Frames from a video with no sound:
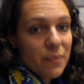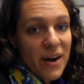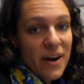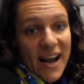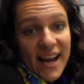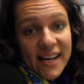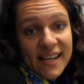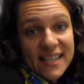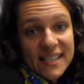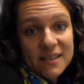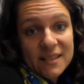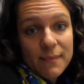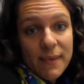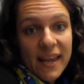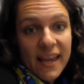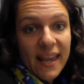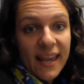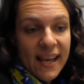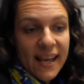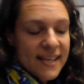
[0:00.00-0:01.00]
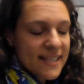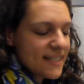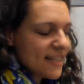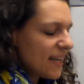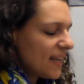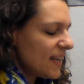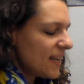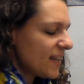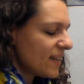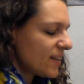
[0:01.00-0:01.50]
practice making a
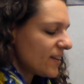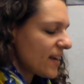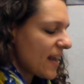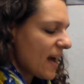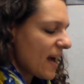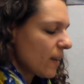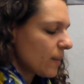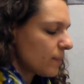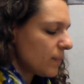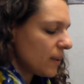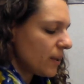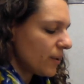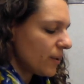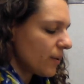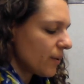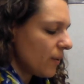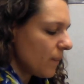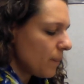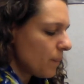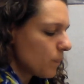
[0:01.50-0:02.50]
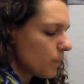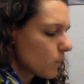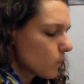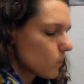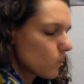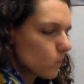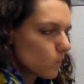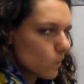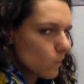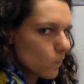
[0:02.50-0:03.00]
singular noun plural.
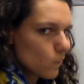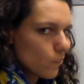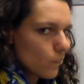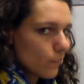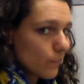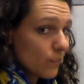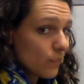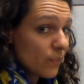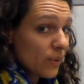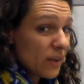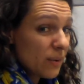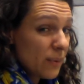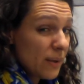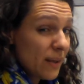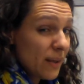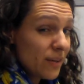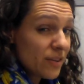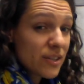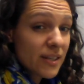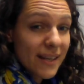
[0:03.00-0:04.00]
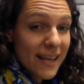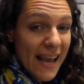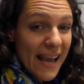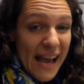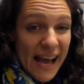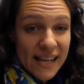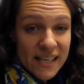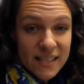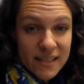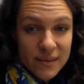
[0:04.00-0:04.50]
What do we usually
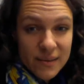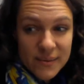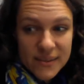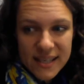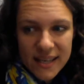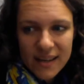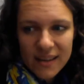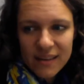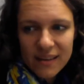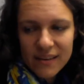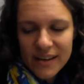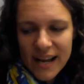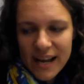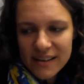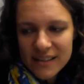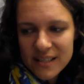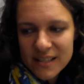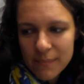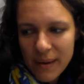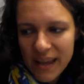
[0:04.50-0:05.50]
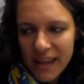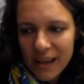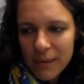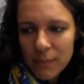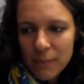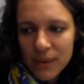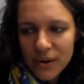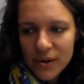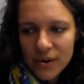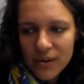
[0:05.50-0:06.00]
add to a singular noun to make it
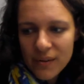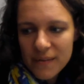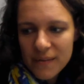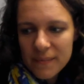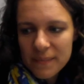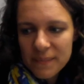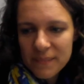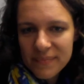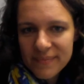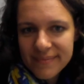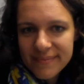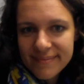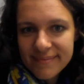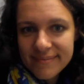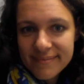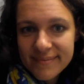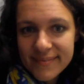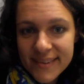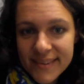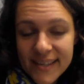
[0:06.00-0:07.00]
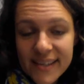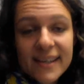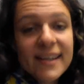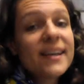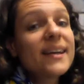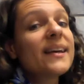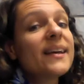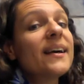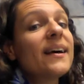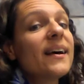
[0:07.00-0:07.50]
plural?
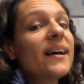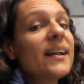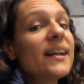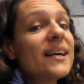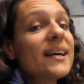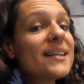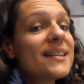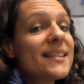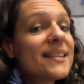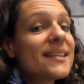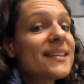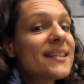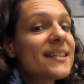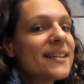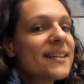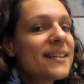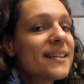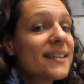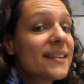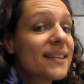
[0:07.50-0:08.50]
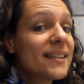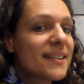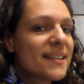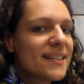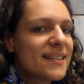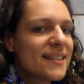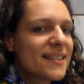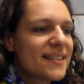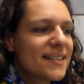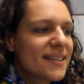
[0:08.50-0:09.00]
Good, s,
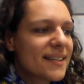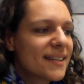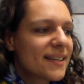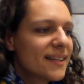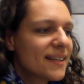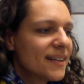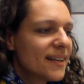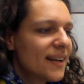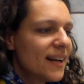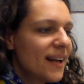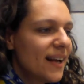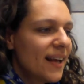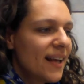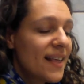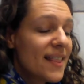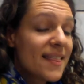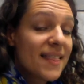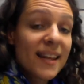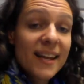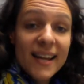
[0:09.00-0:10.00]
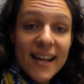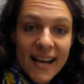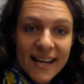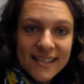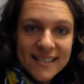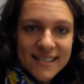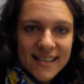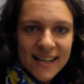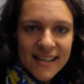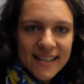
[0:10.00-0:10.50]
z. The
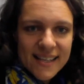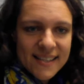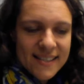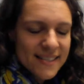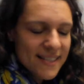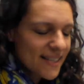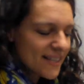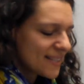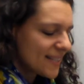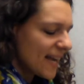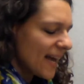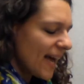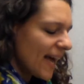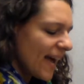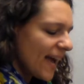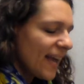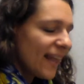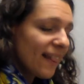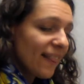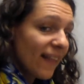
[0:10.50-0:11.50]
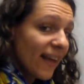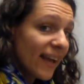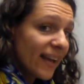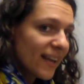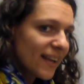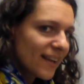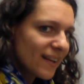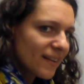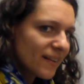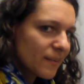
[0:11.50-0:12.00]
next sentence is, I
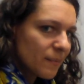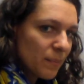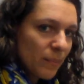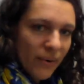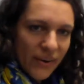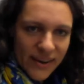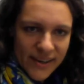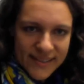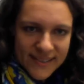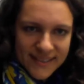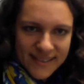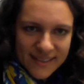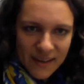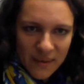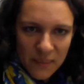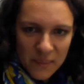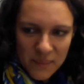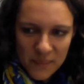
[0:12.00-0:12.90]
like books.